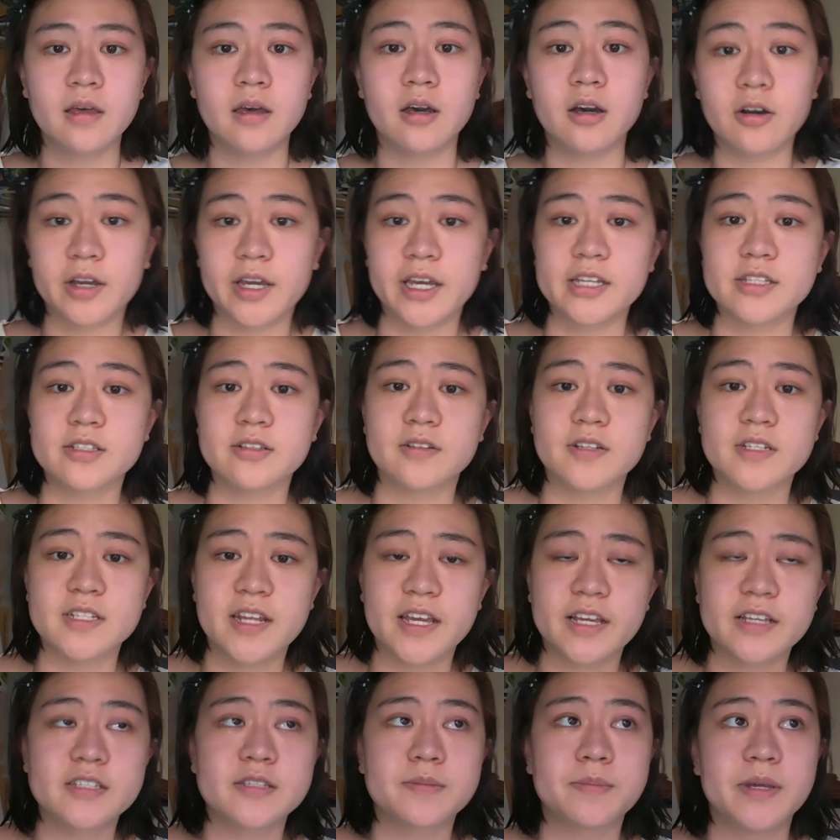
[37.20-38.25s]
Okay, so this
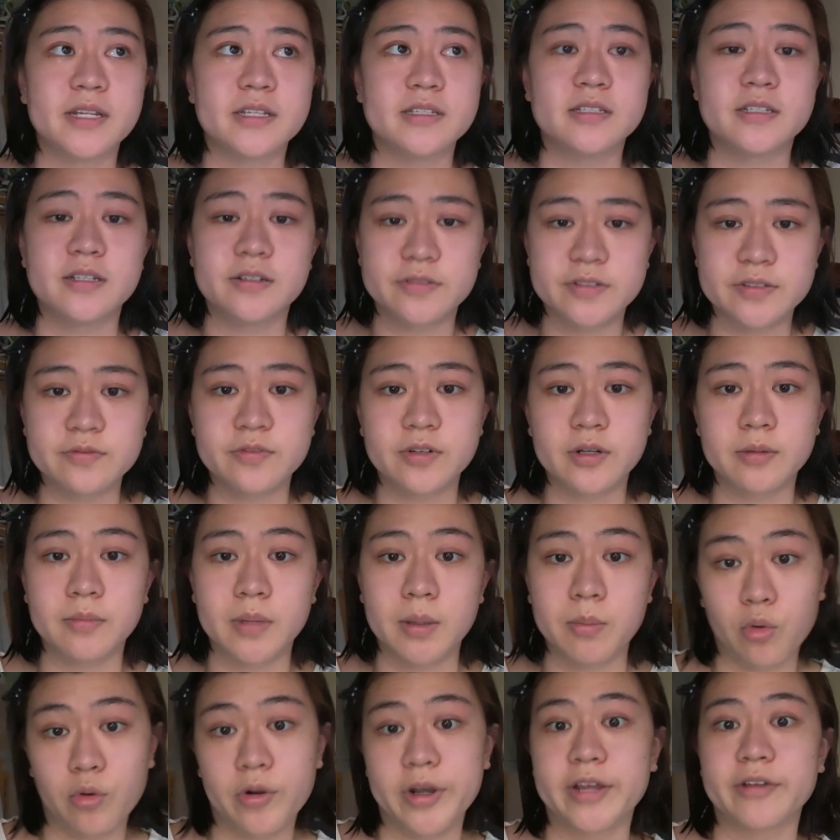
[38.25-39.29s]
next bit is different from my
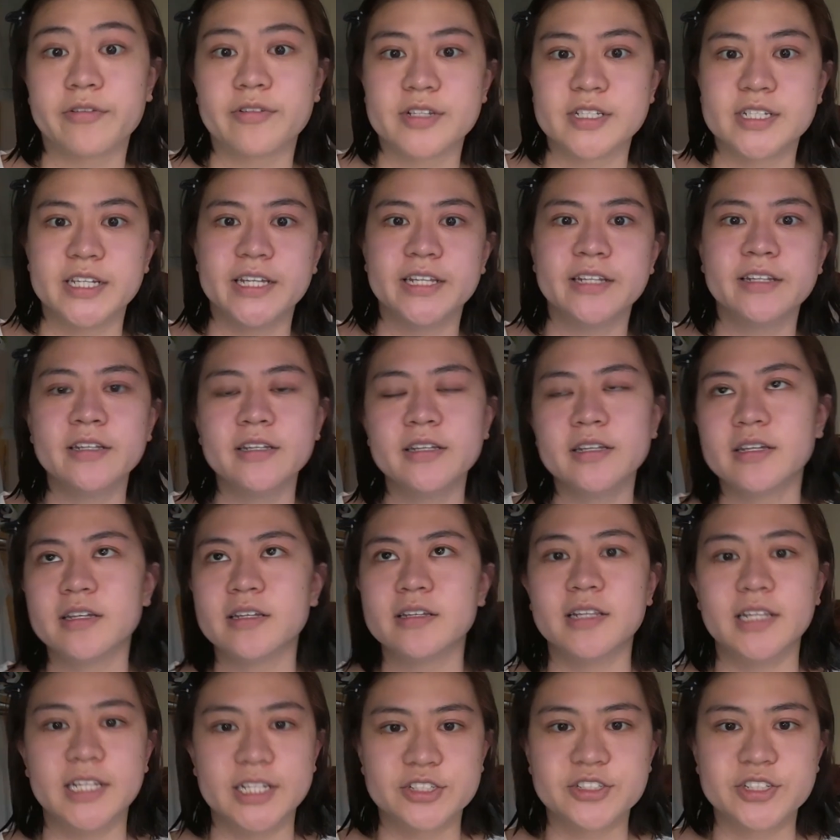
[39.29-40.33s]
morning routine,
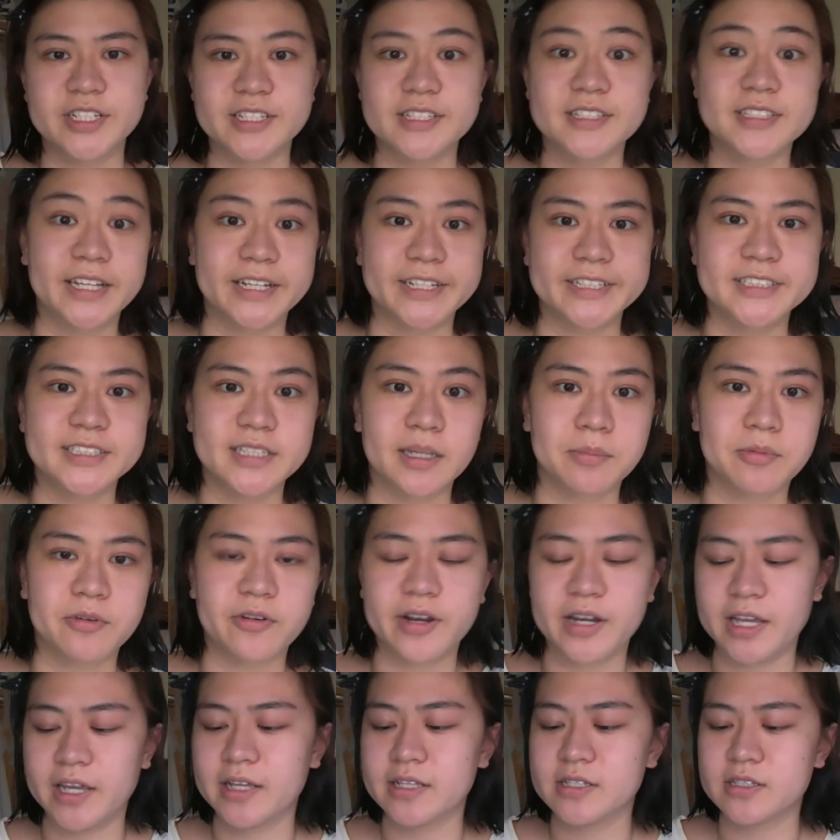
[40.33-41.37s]
literally the second step
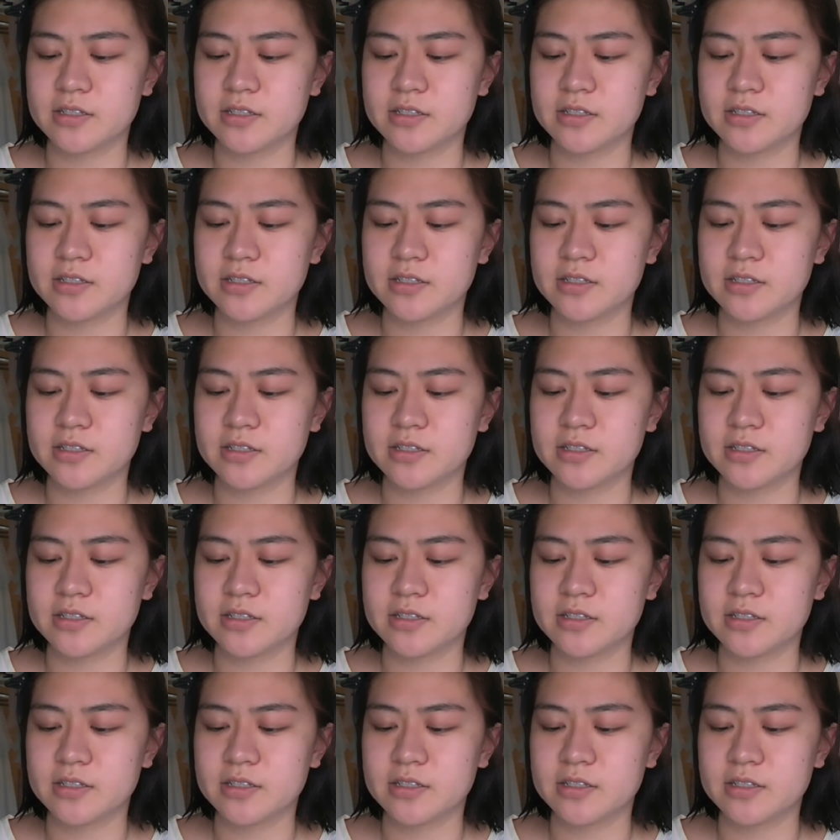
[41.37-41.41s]
already.